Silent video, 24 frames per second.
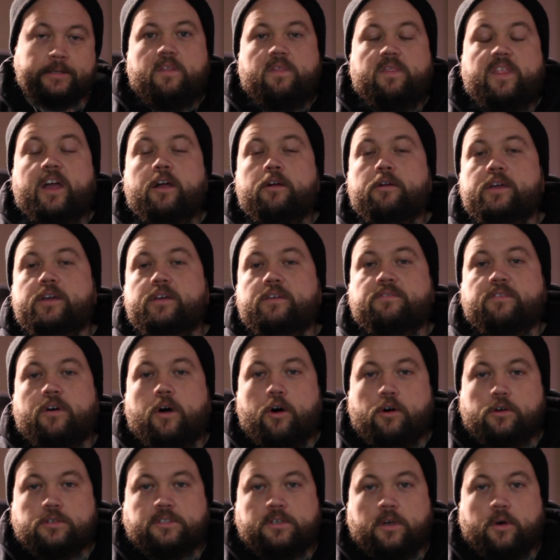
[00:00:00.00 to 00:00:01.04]
There is
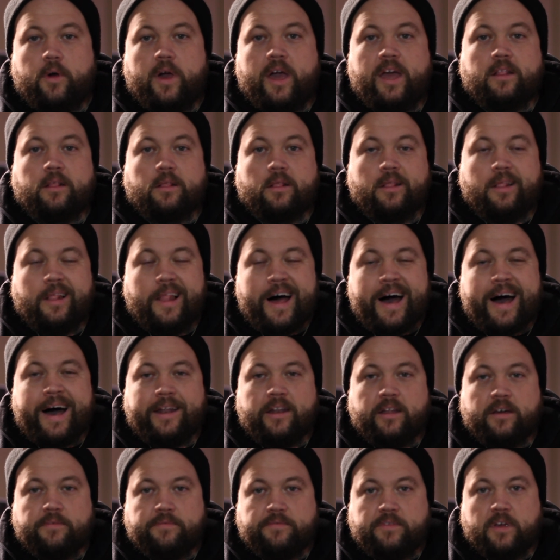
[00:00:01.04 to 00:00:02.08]
also a lot
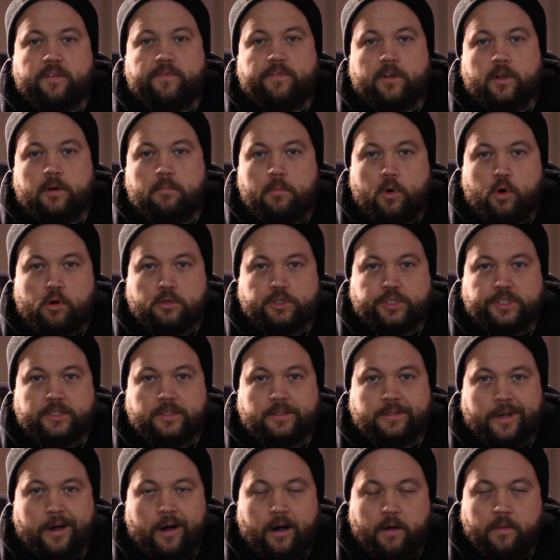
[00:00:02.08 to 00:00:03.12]
of different
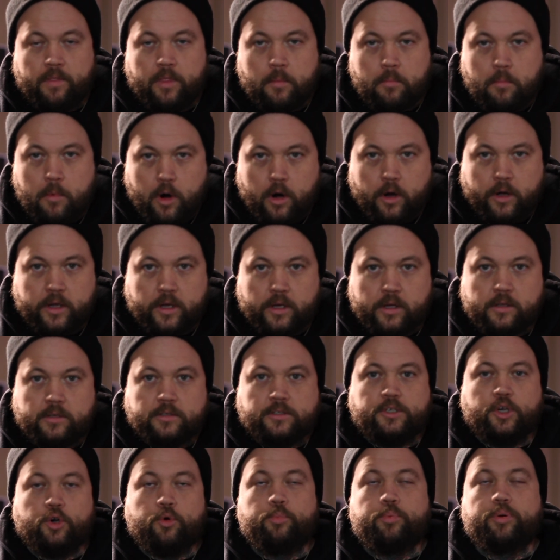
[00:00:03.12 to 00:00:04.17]
emulsions on the market.
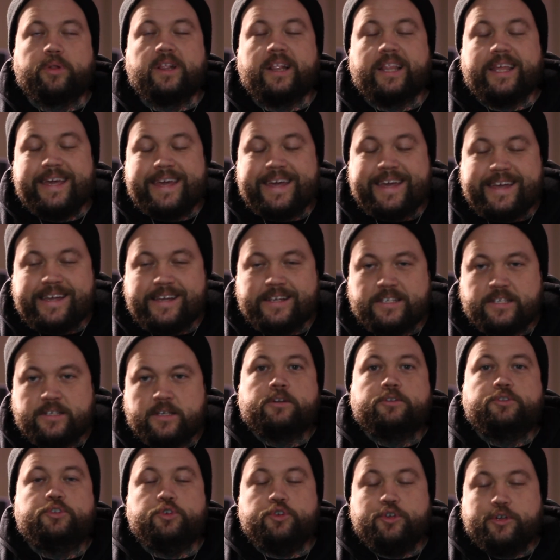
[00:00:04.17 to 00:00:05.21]
So please
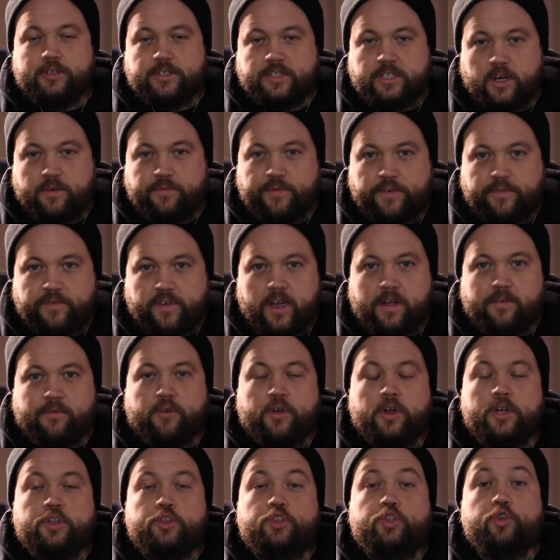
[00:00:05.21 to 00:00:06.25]
do yourself a favor
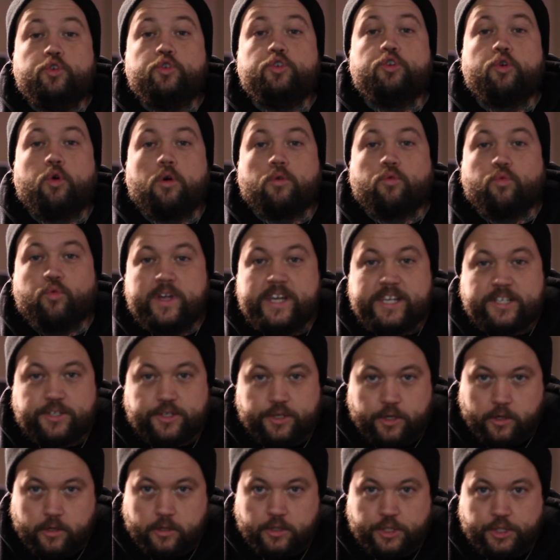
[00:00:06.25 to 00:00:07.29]
and do your
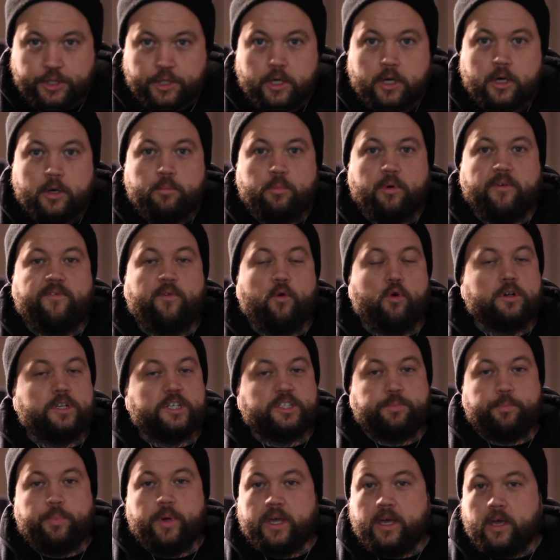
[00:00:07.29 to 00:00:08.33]
research before
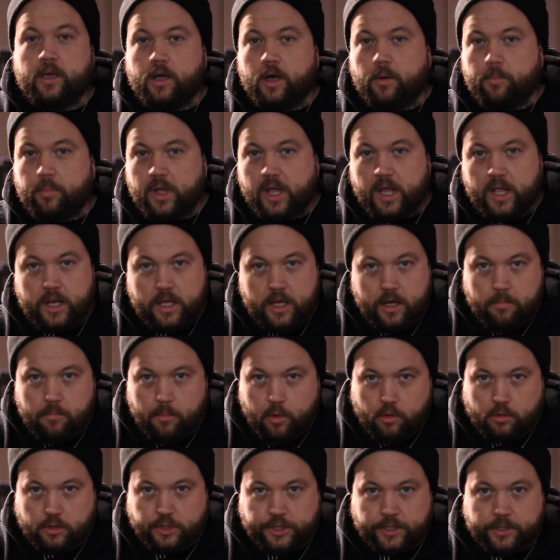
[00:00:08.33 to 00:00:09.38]
just picking up any
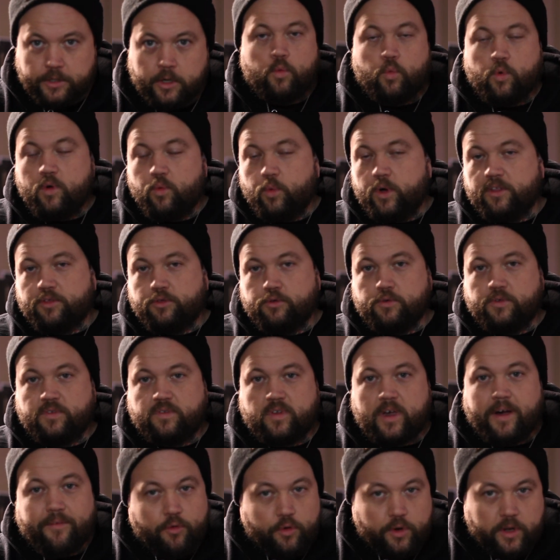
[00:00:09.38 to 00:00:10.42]
emulsion. We went through
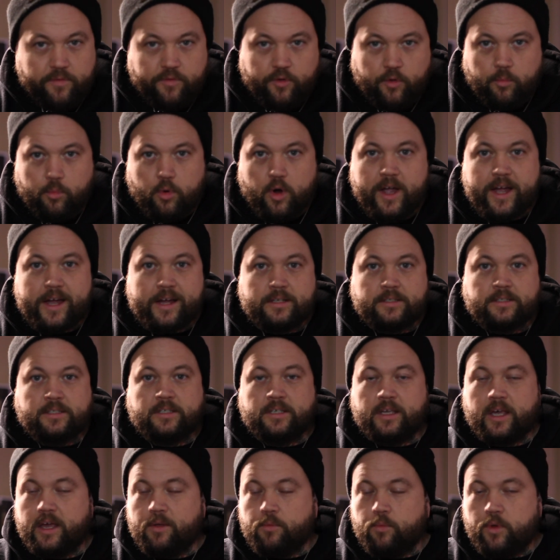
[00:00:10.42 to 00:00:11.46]
several different brands
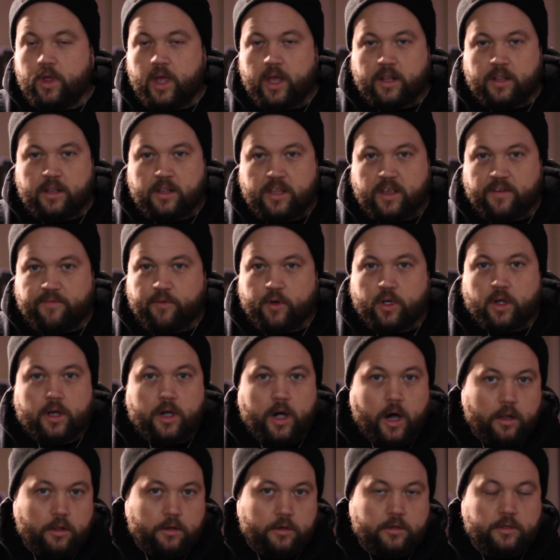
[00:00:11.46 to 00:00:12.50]
and different
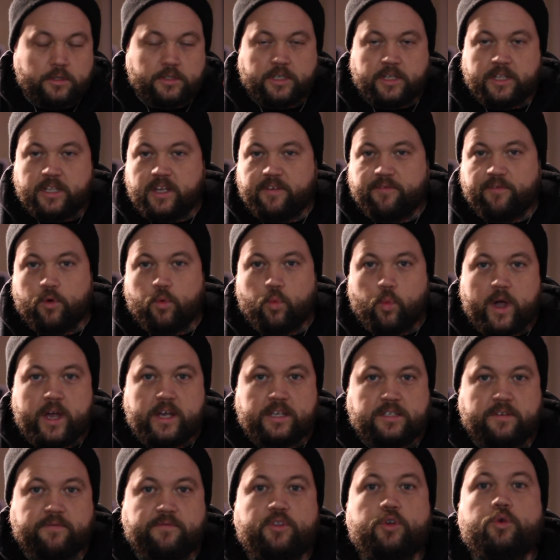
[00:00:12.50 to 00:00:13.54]
colors and different ways
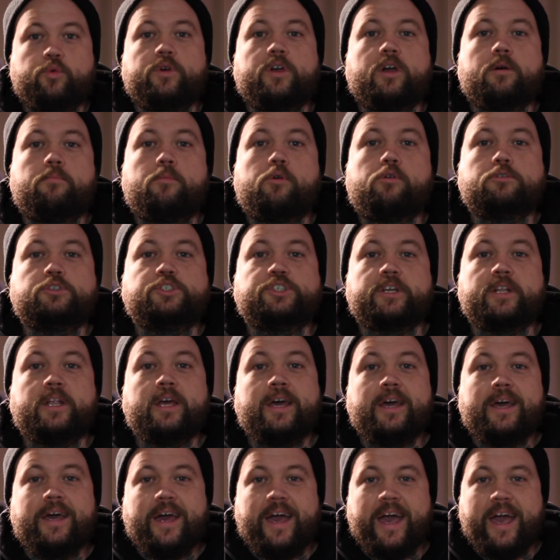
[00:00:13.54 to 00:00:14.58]
of doing emulsion,
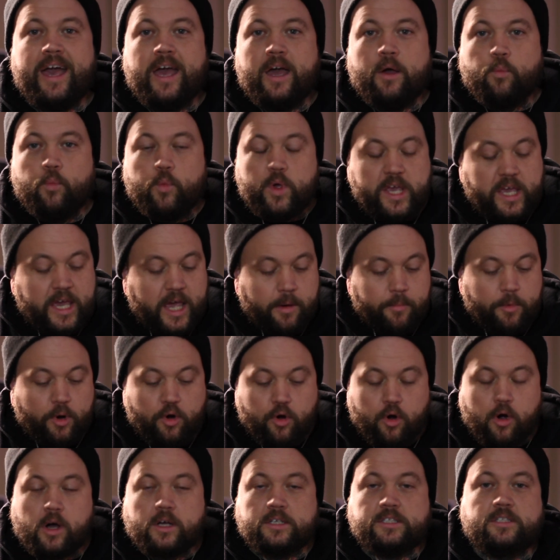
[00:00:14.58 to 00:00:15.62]
and we came
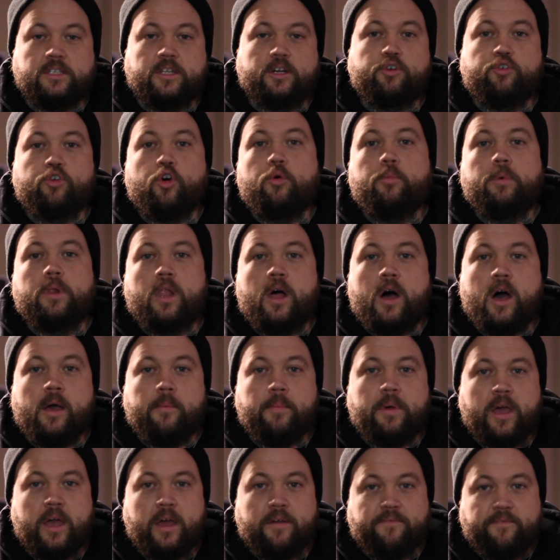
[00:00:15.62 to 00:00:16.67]
across the Chroma-Lime
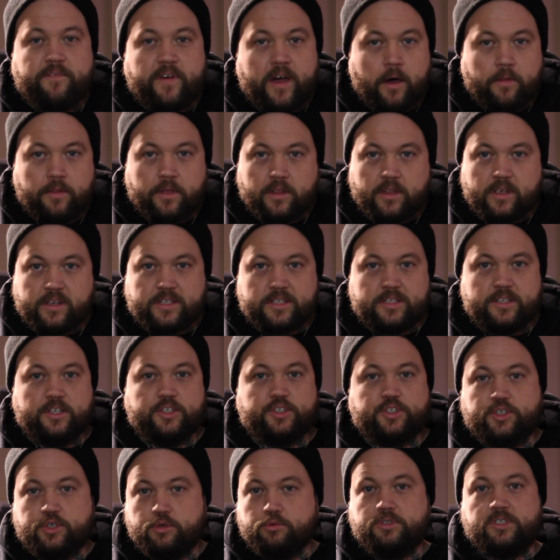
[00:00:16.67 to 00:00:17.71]
and found that this
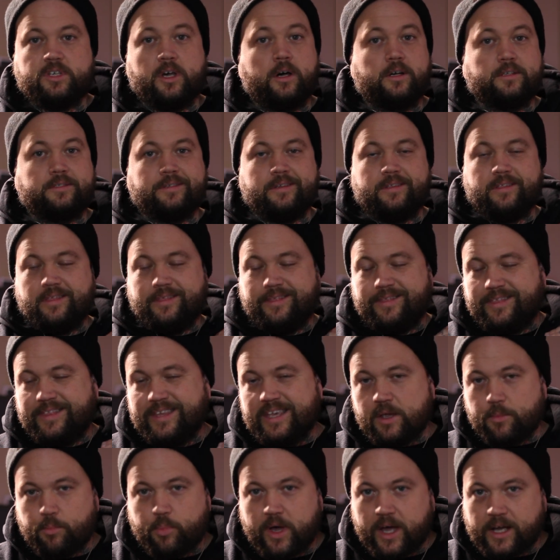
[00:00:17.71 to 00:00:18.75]
suits us
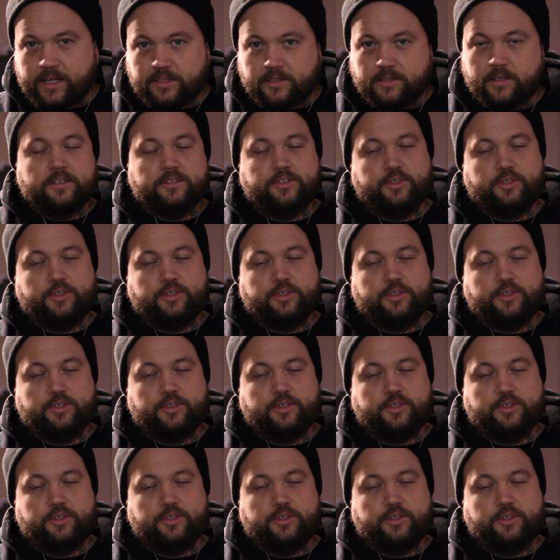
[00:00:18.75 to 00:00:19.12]
the best.